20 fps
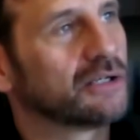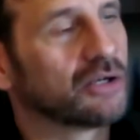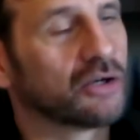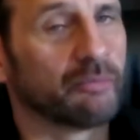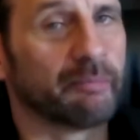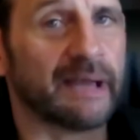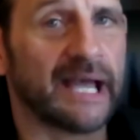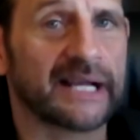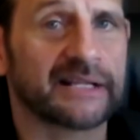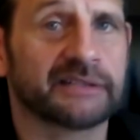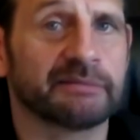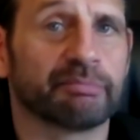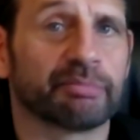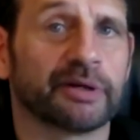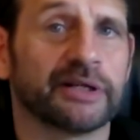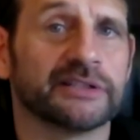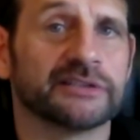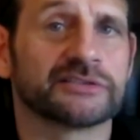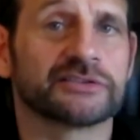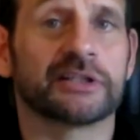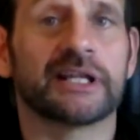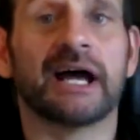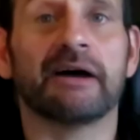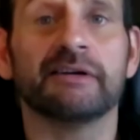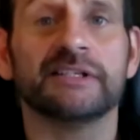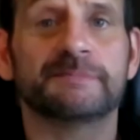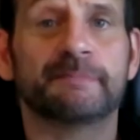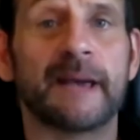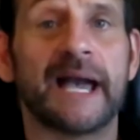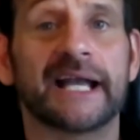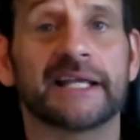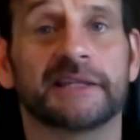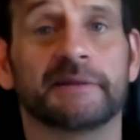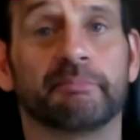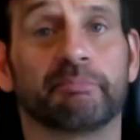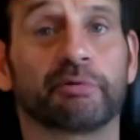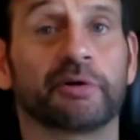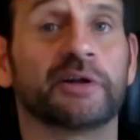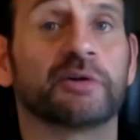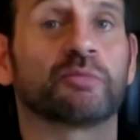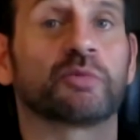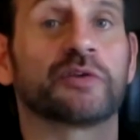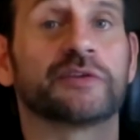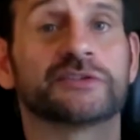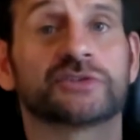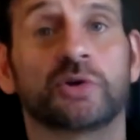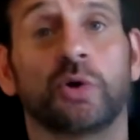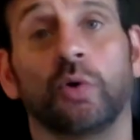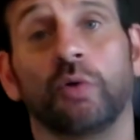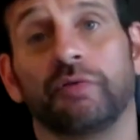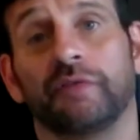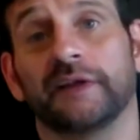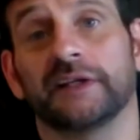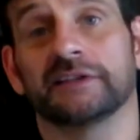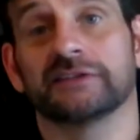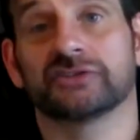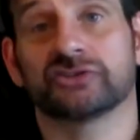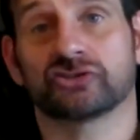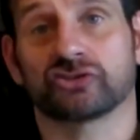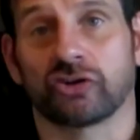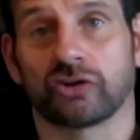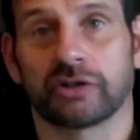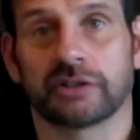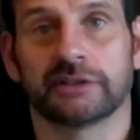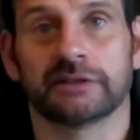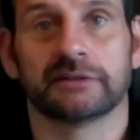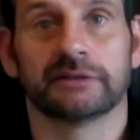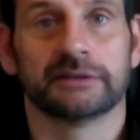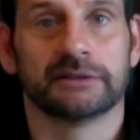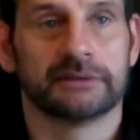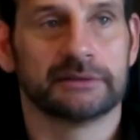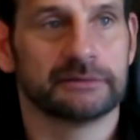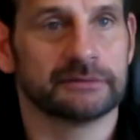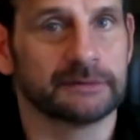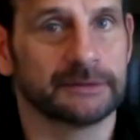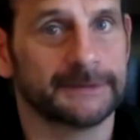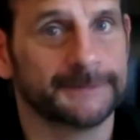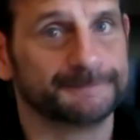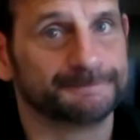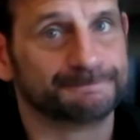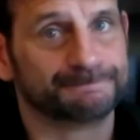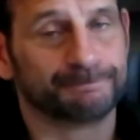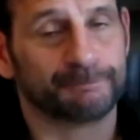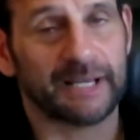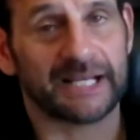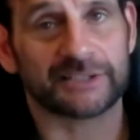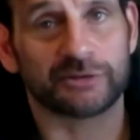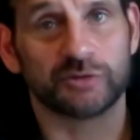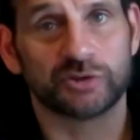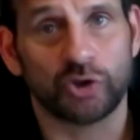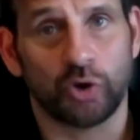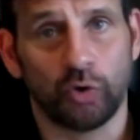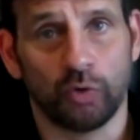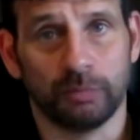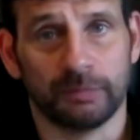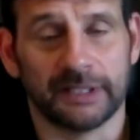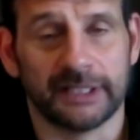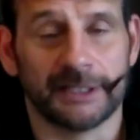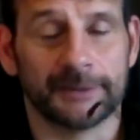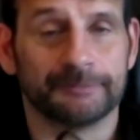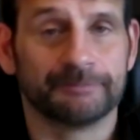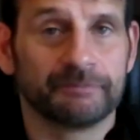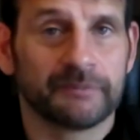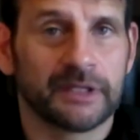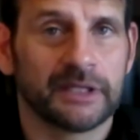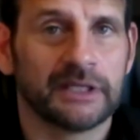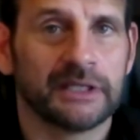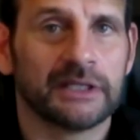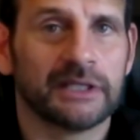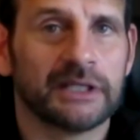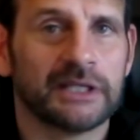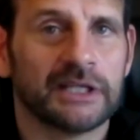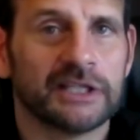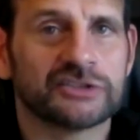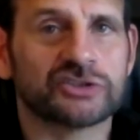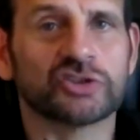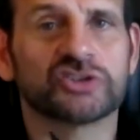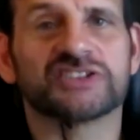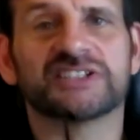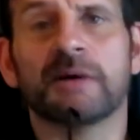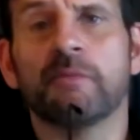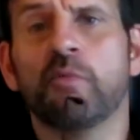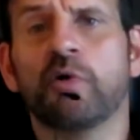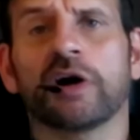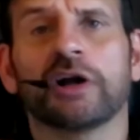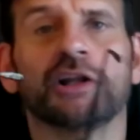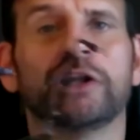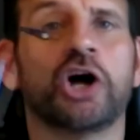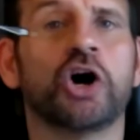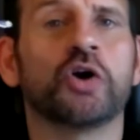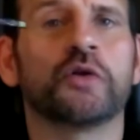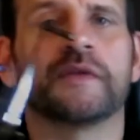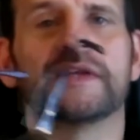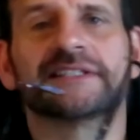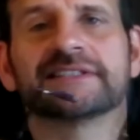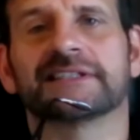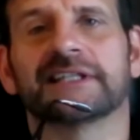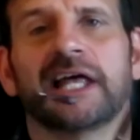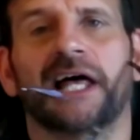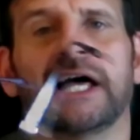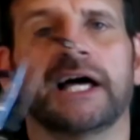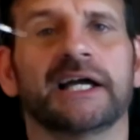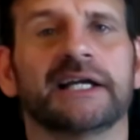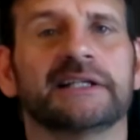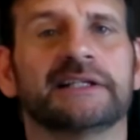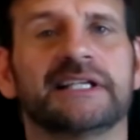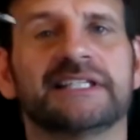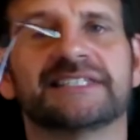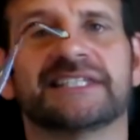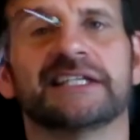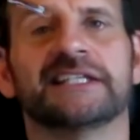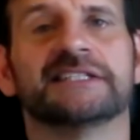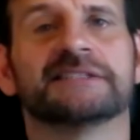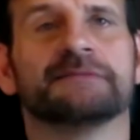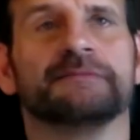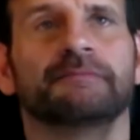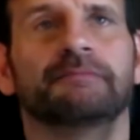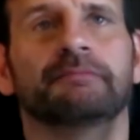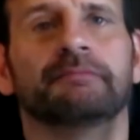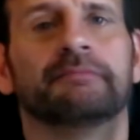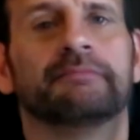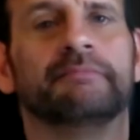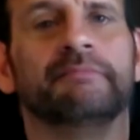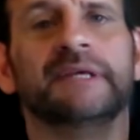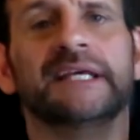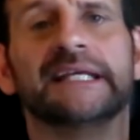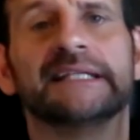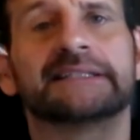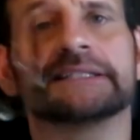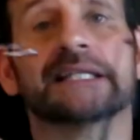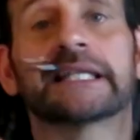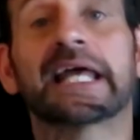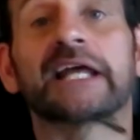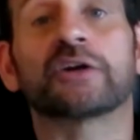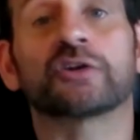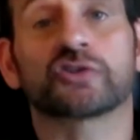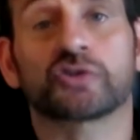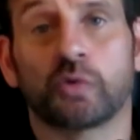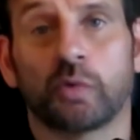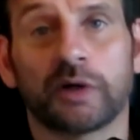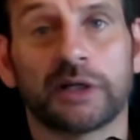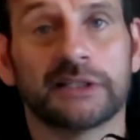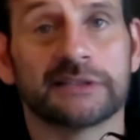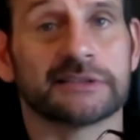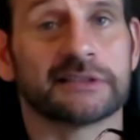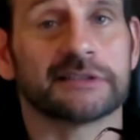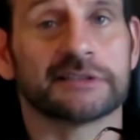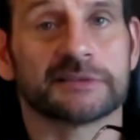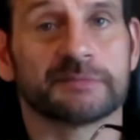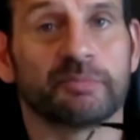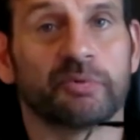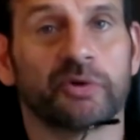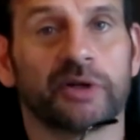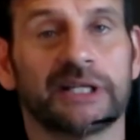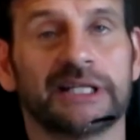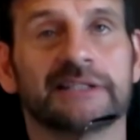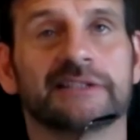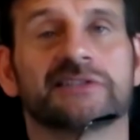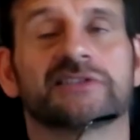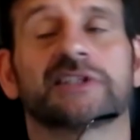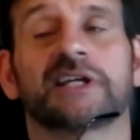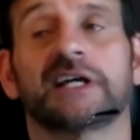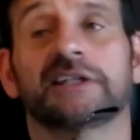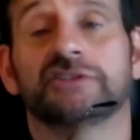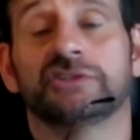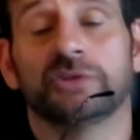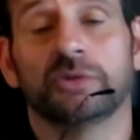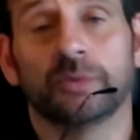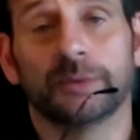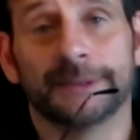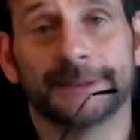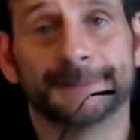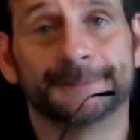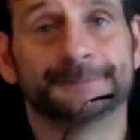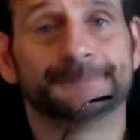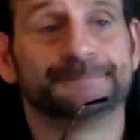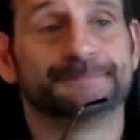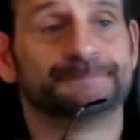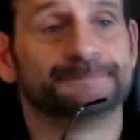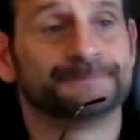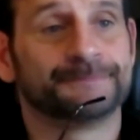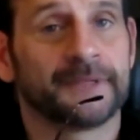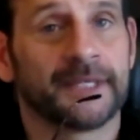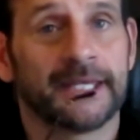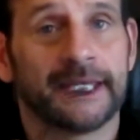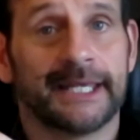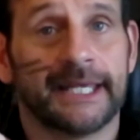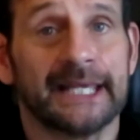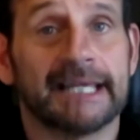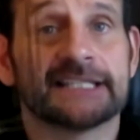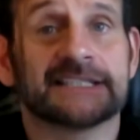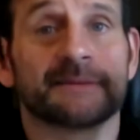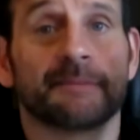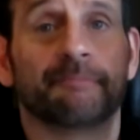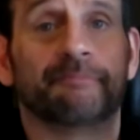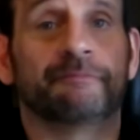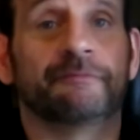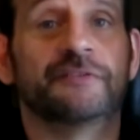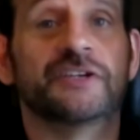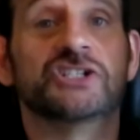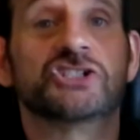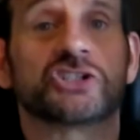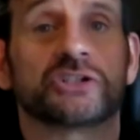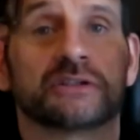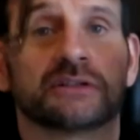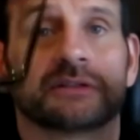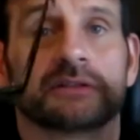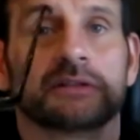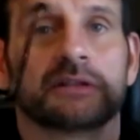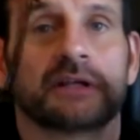Go back to Britain. So now he's back to Britain where this whole thing started, right? Back to his homeland. So somewhere along this line, he's in his mid to later 20s at this point. He decides, you know what? He gets a vision